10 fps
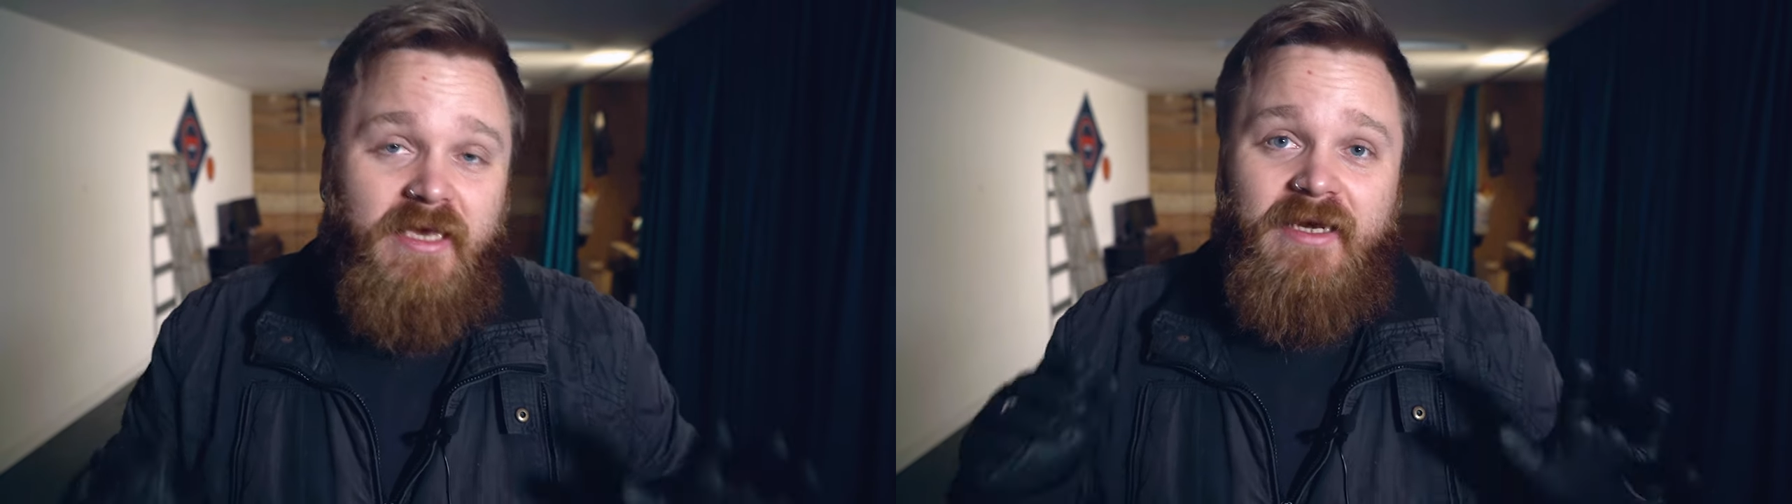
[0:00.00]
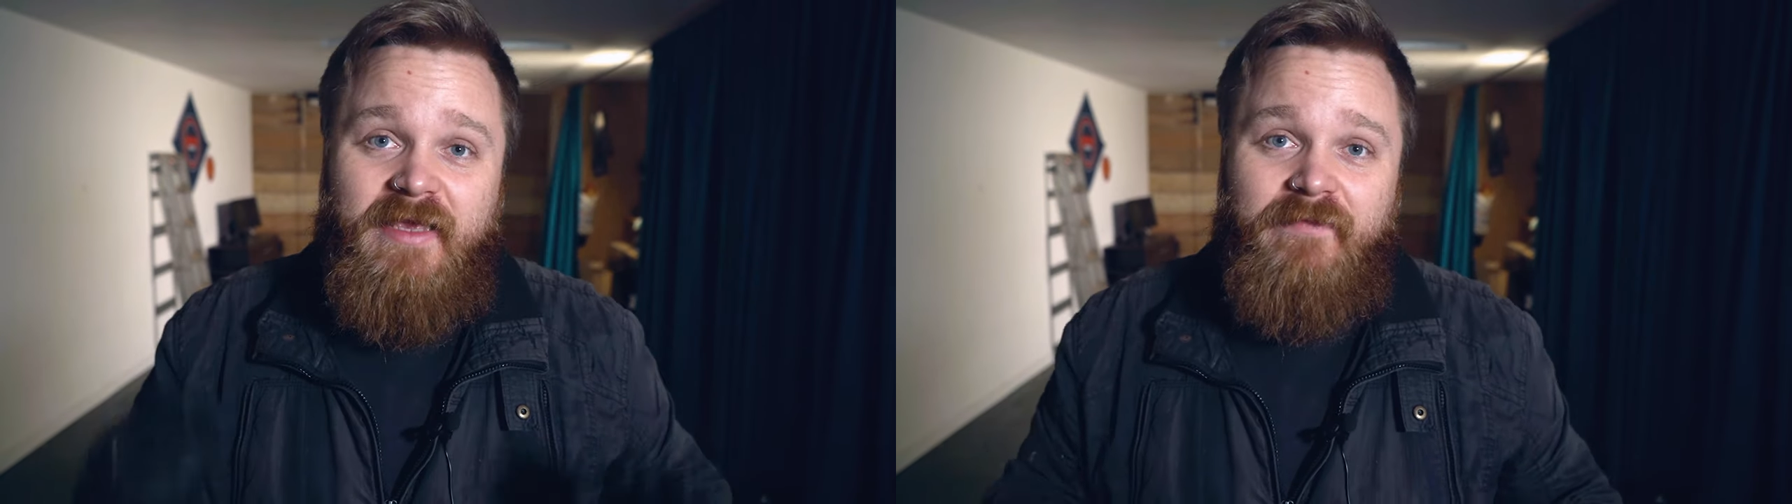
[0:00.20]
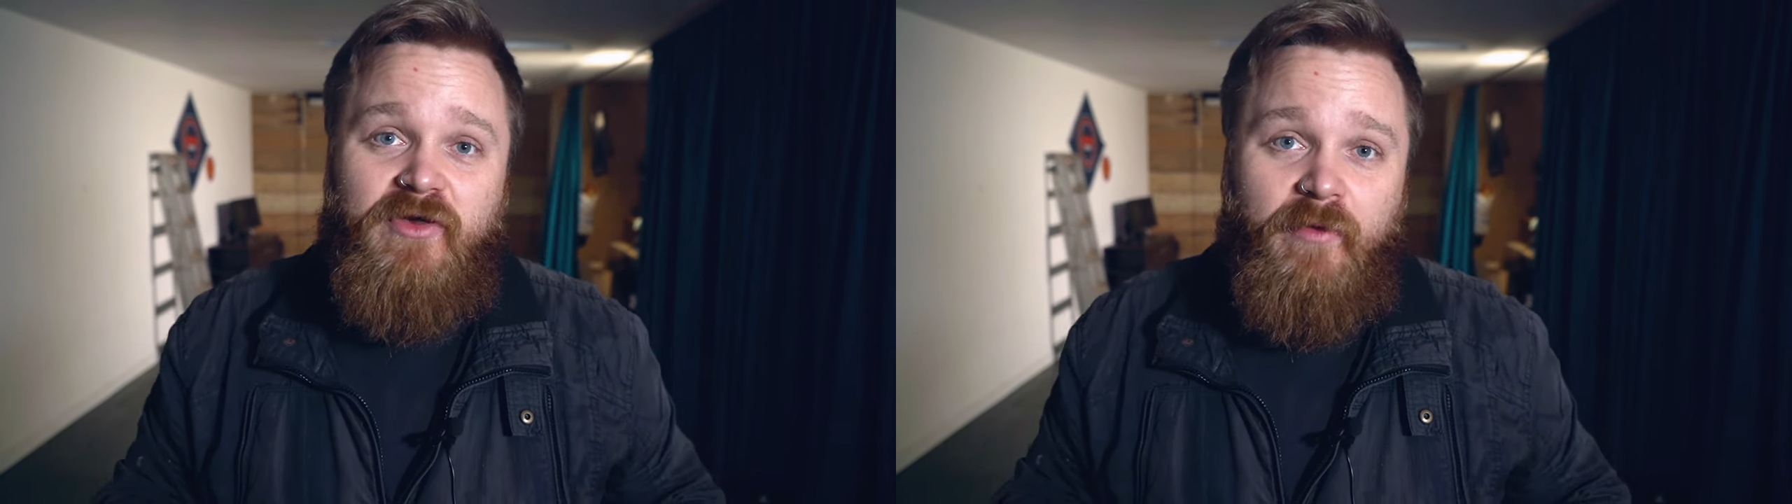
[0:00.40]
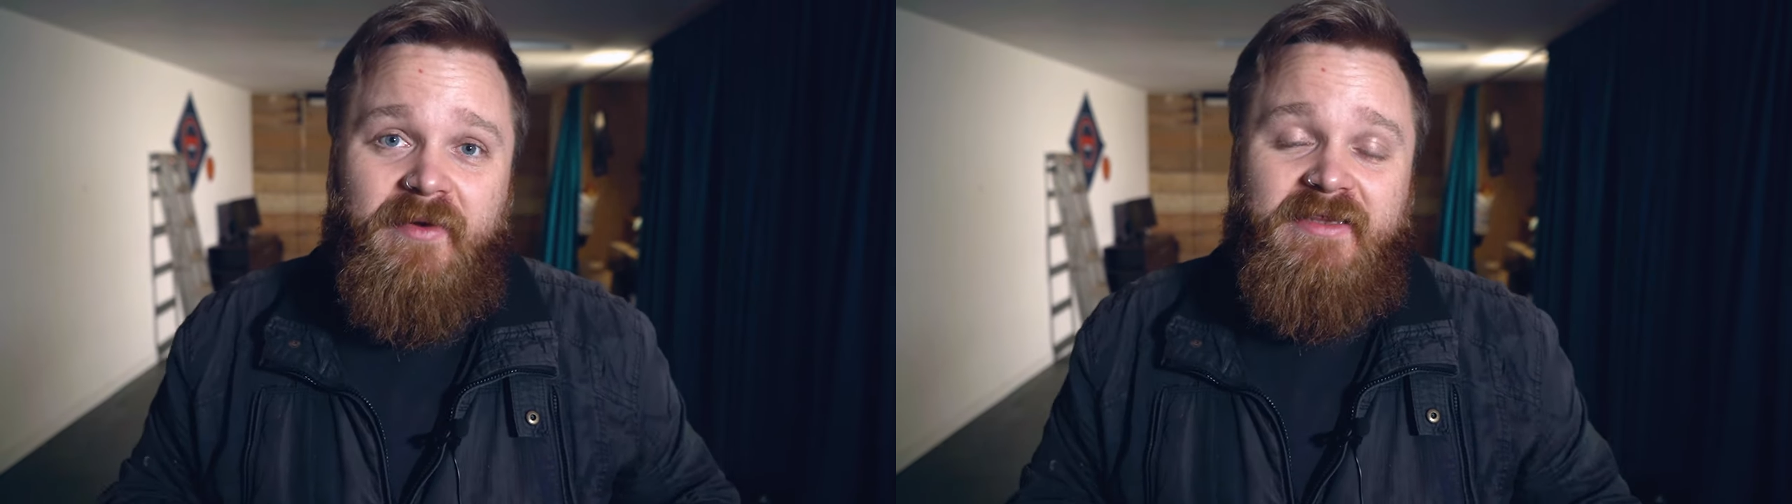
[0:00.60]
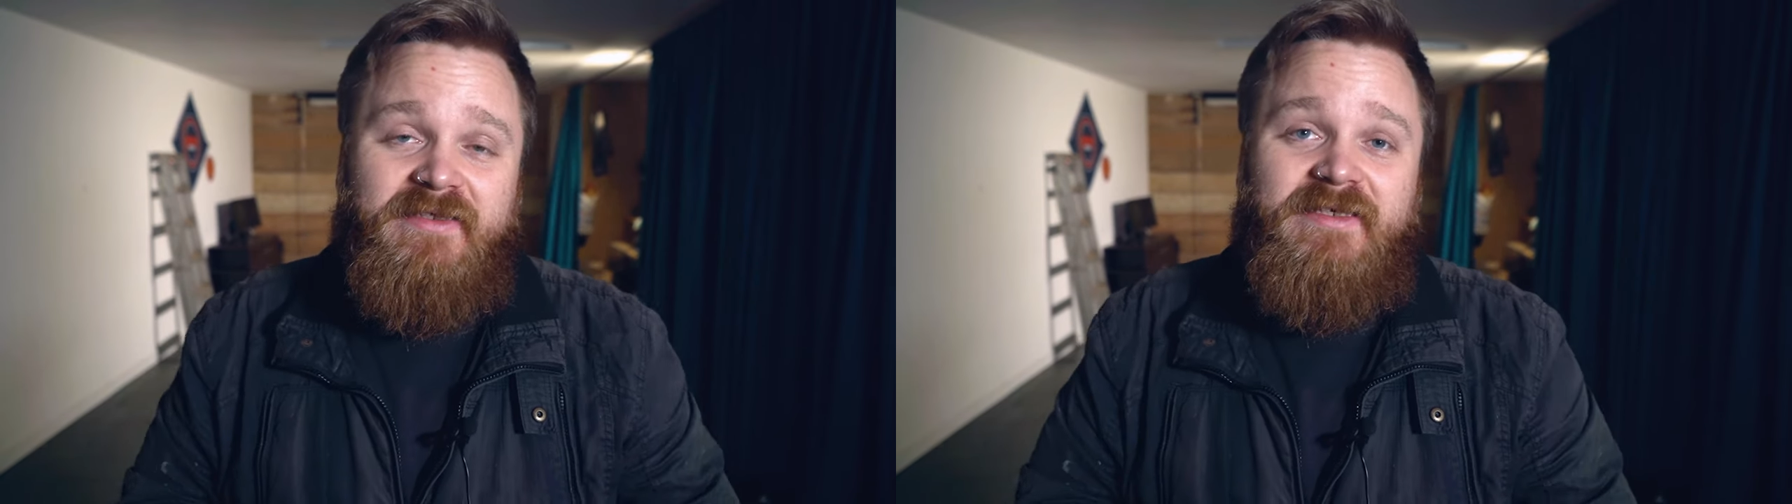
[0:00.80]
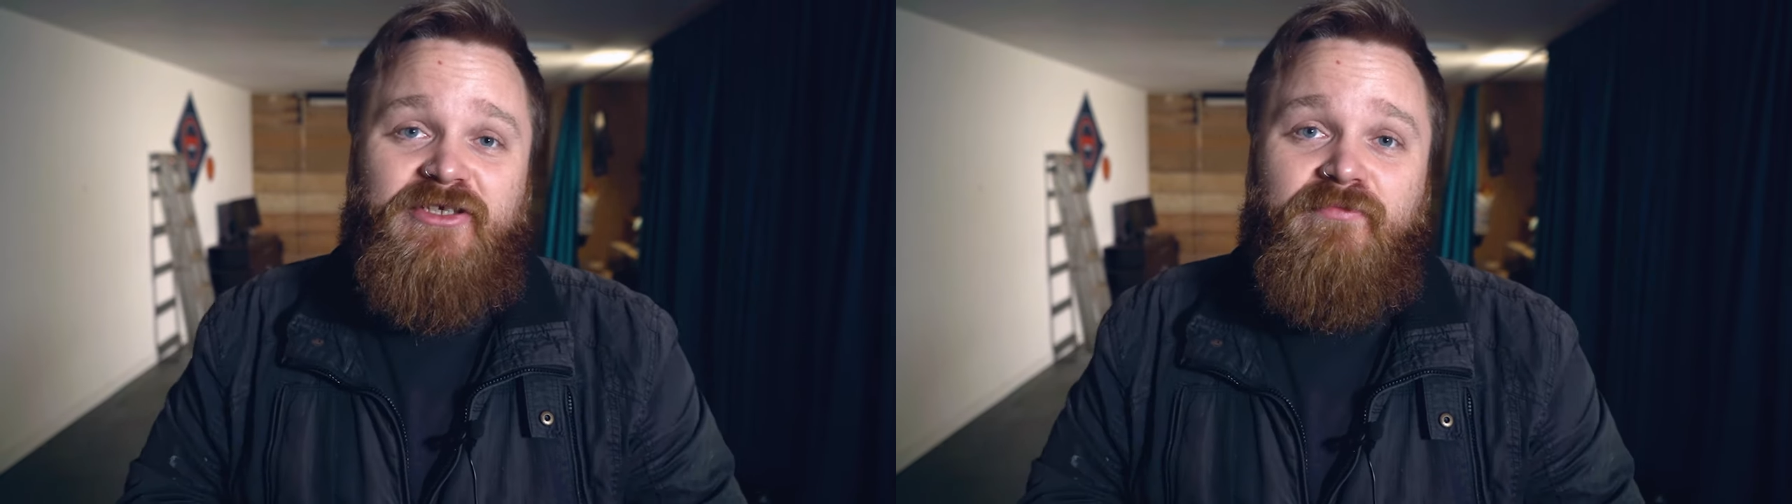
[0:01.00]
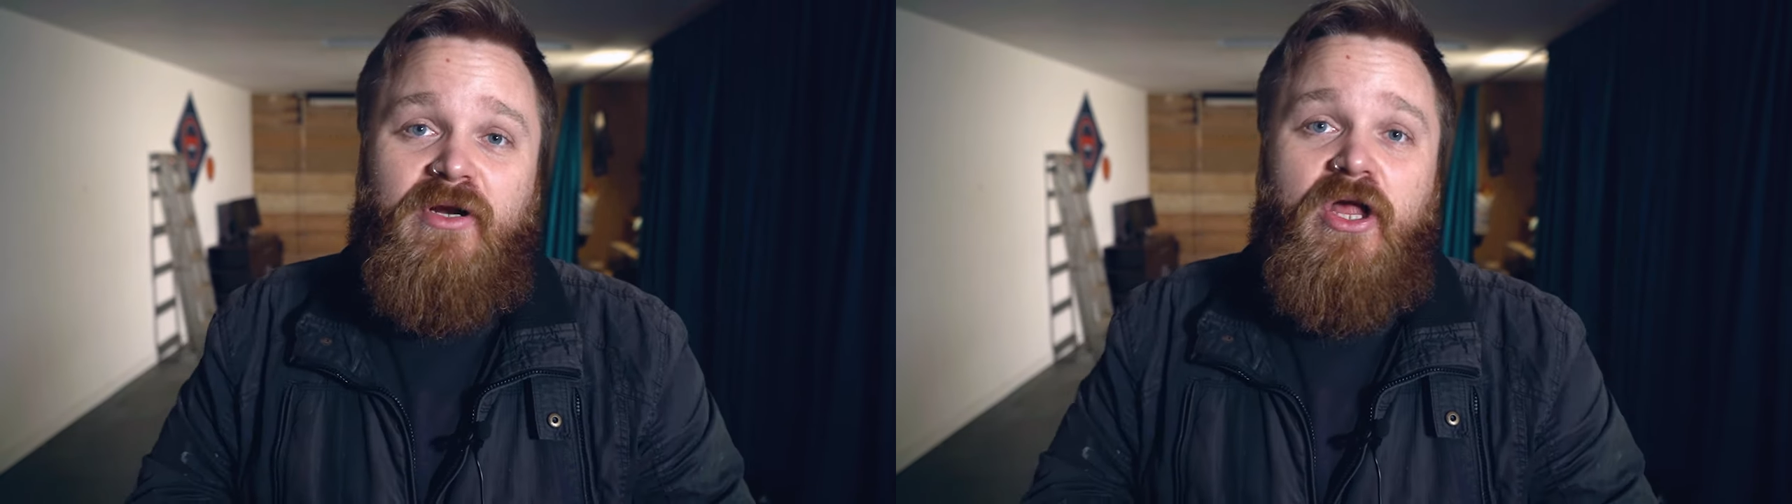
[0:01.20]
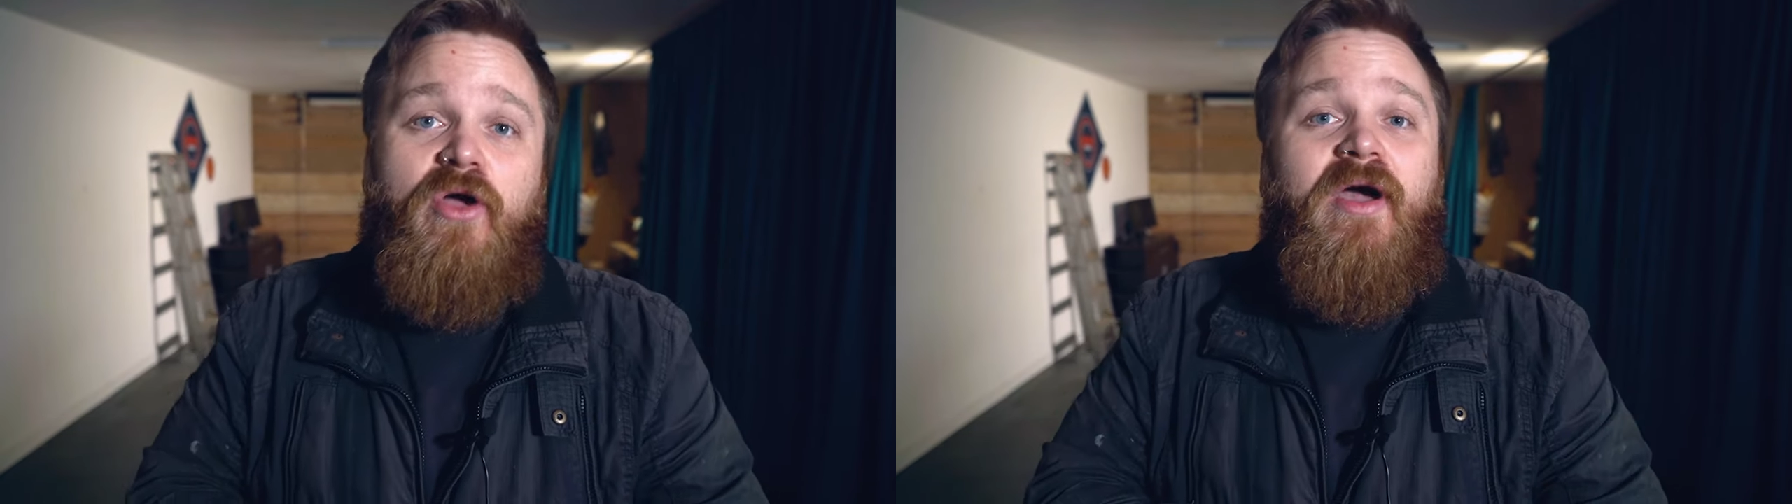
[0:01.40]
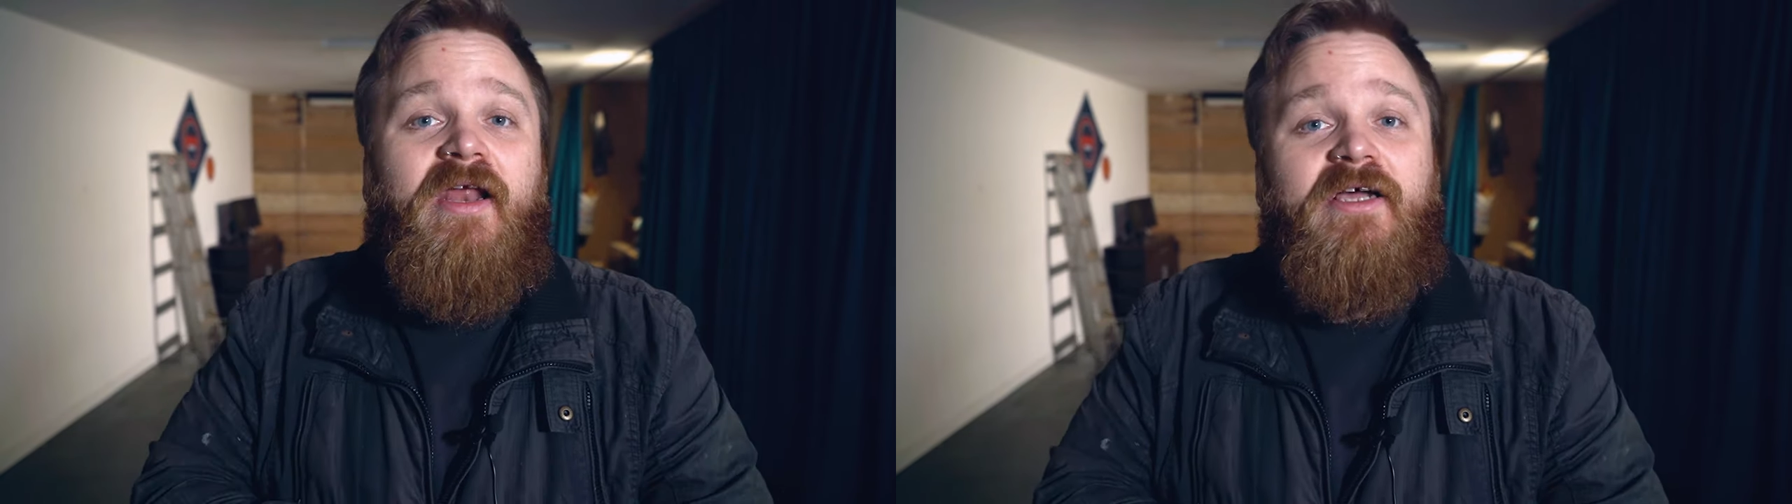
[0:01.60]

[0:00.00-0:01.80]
Leave a comment in the section below and